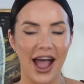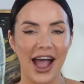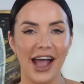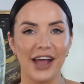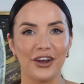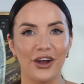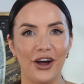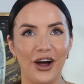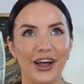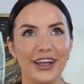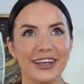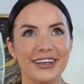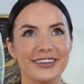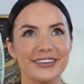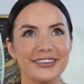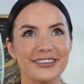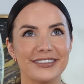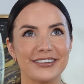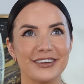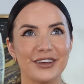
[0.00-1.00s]
and I
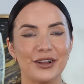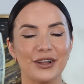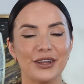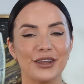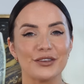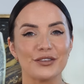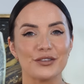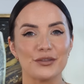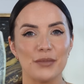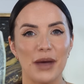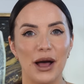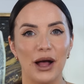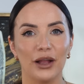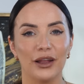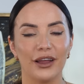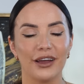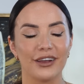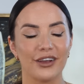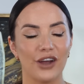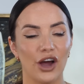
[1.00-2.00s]
can still
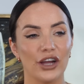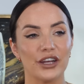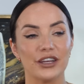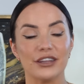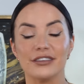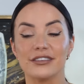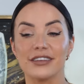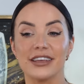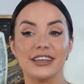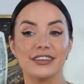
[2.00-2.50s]
smell Guidance.